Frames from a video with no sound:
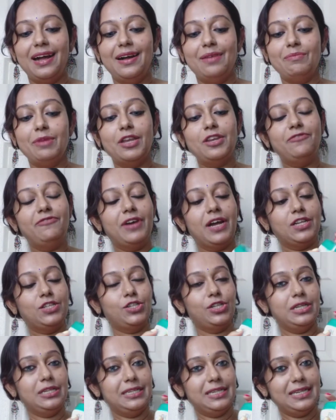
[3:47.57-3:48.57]

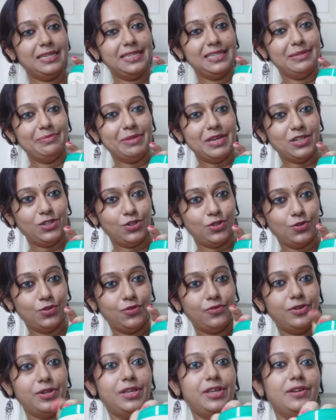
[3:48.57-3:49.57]
Manufacturing date is mentioned
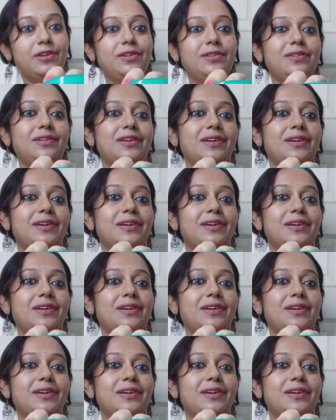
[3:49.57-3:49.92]
over here.